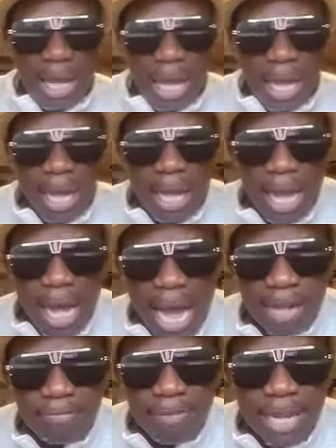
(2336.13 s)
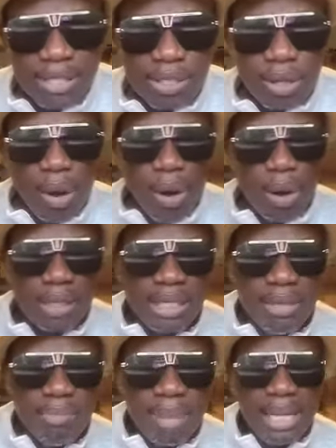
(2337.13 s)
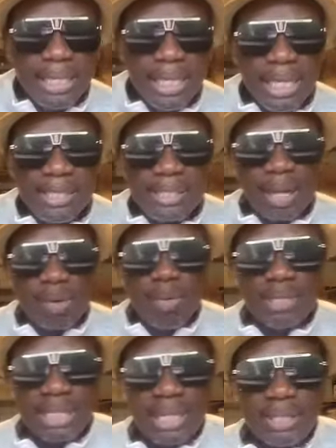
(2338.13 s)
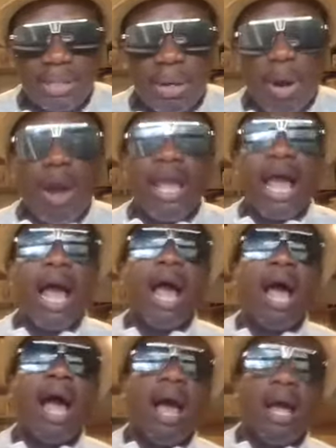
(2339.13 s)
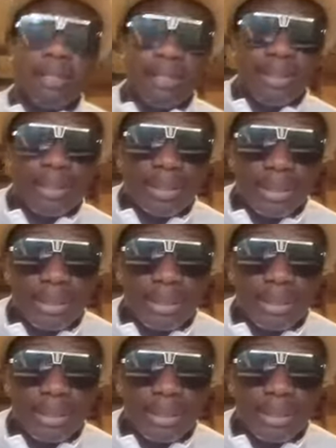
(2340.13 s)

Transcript: uh, adverse or demanding circumstances. Oh, yes.